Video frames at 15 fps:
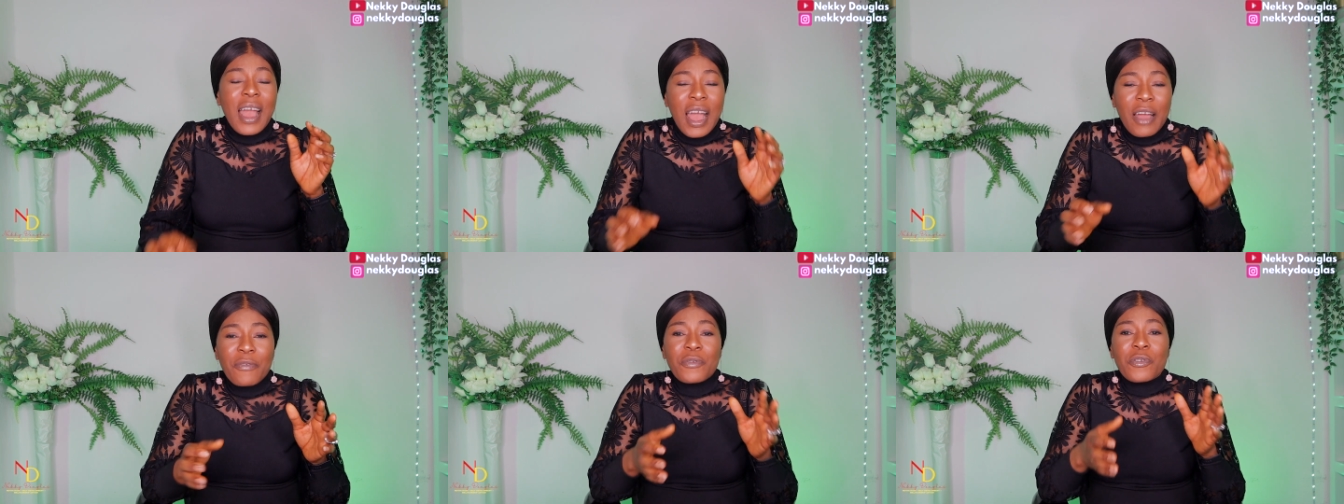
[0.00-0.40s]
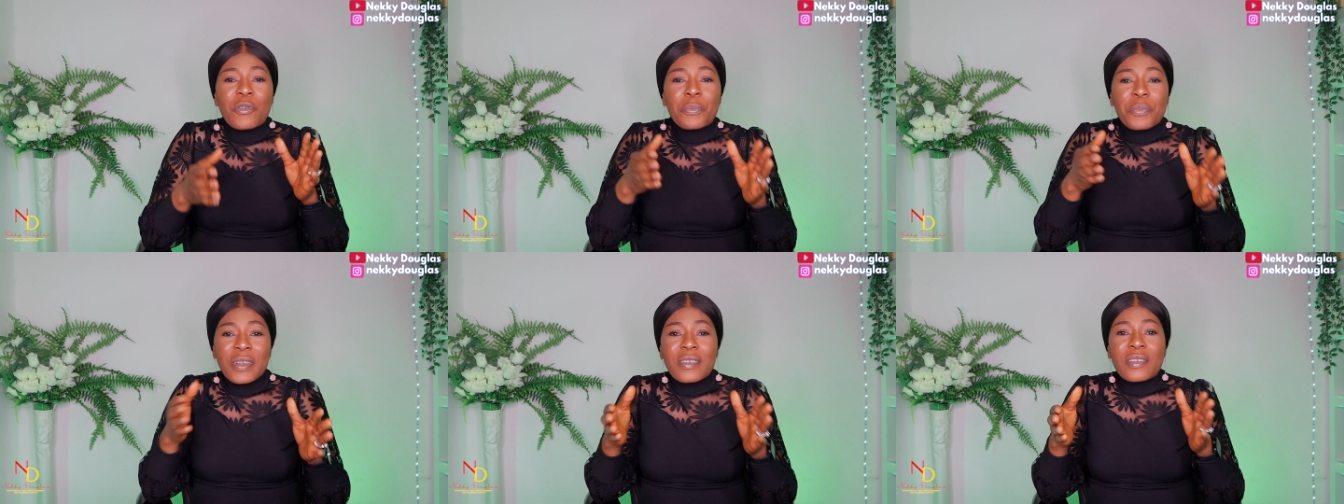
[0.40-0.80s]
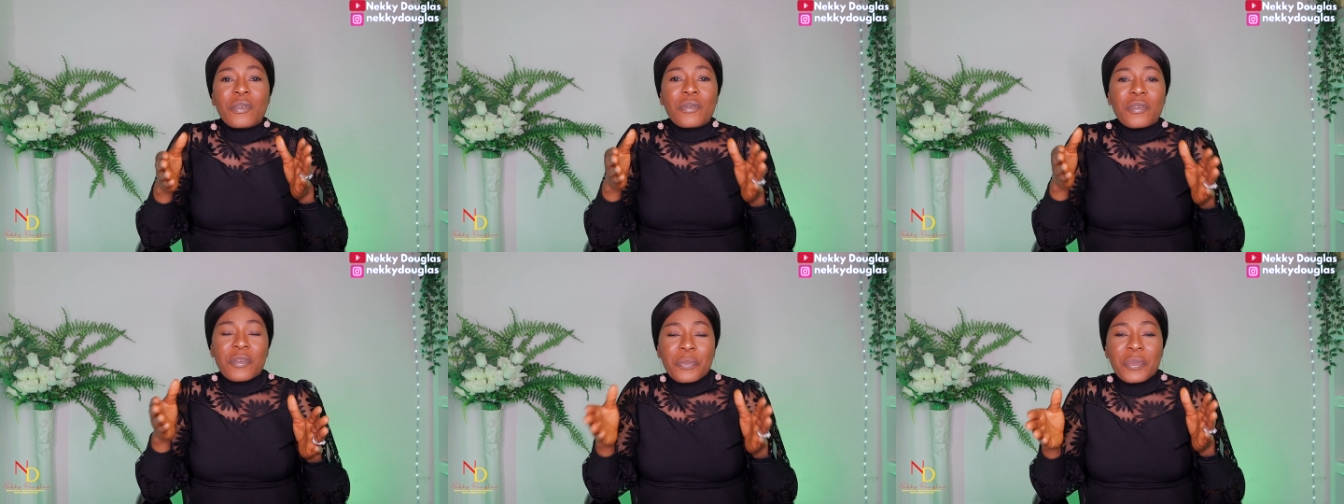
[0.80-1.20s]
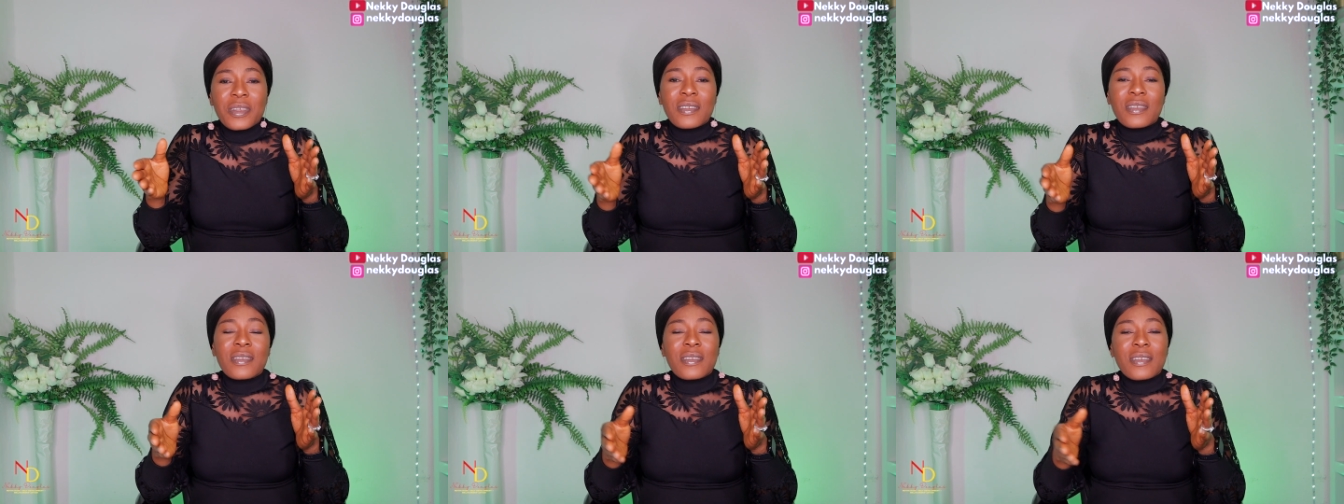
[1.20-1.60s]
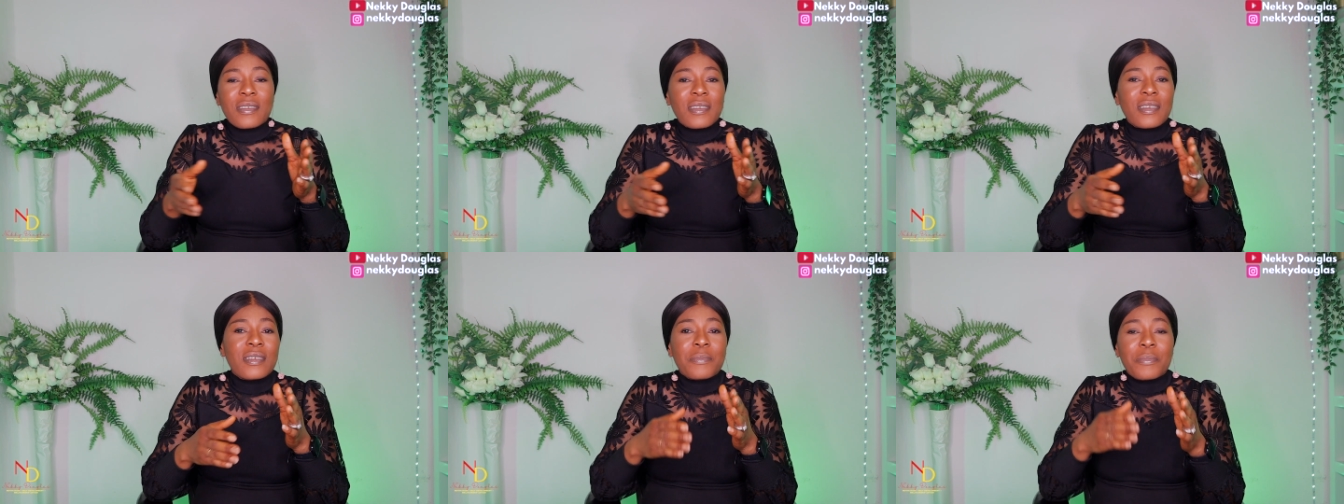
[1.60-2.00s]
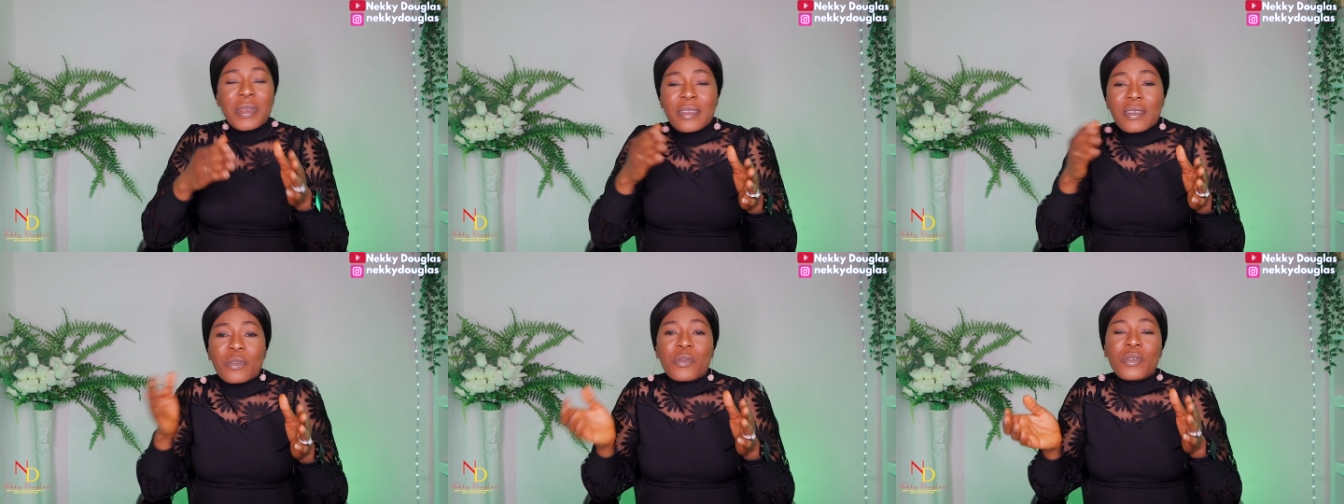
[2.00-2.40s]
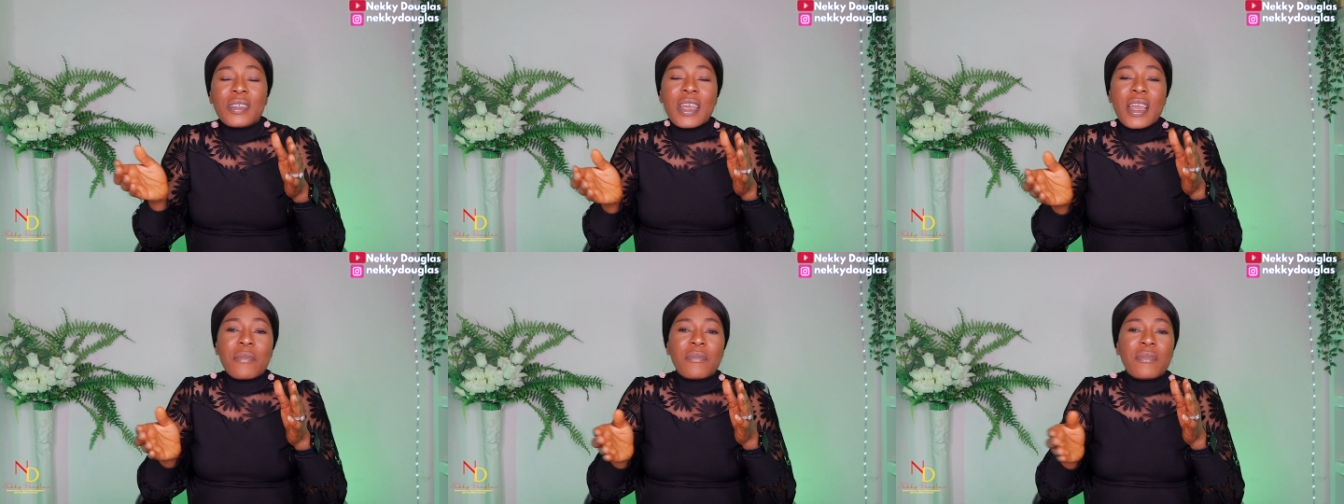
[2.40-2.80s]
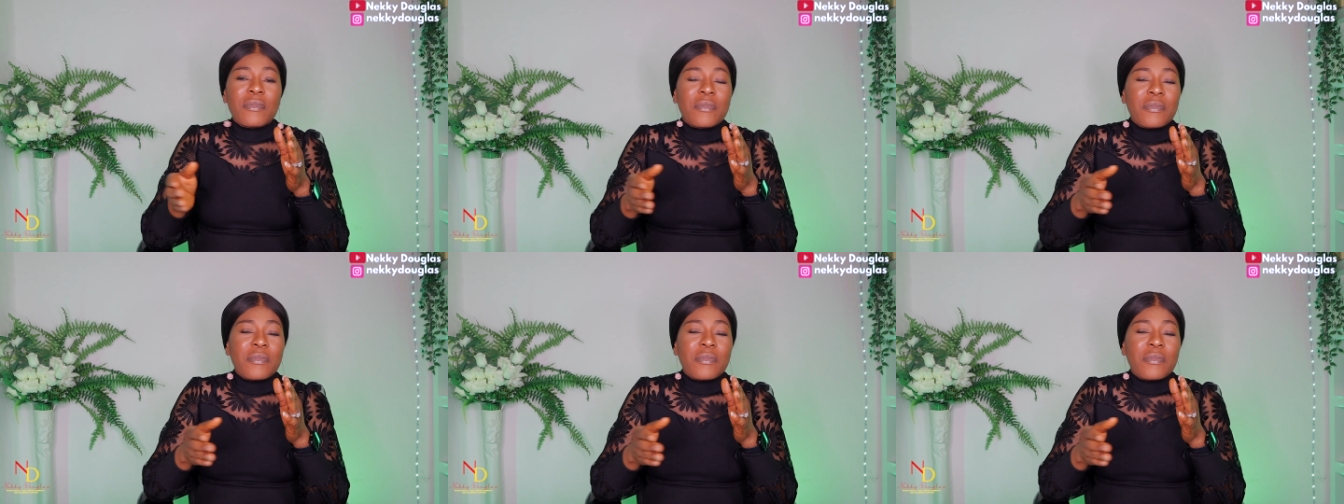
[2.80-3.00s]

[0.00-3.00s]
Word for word: have your personal space, personal time,